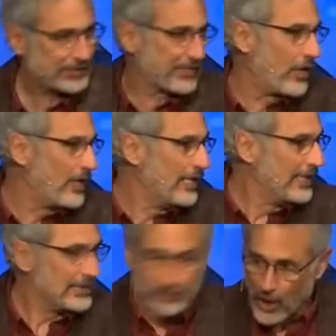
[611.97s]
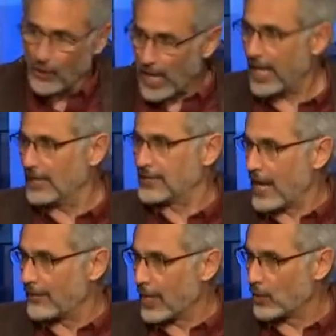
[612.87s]
So Jonah is
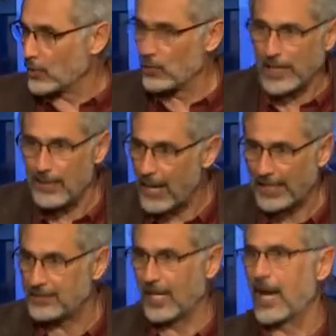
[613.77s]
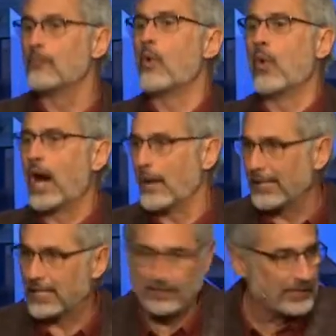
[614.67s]
having a really bad time. Why?
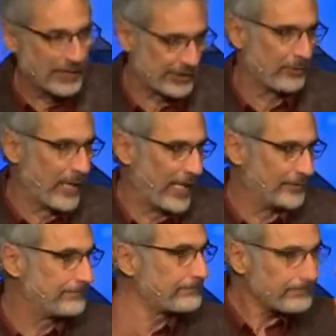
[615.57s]
Because he disobeyed.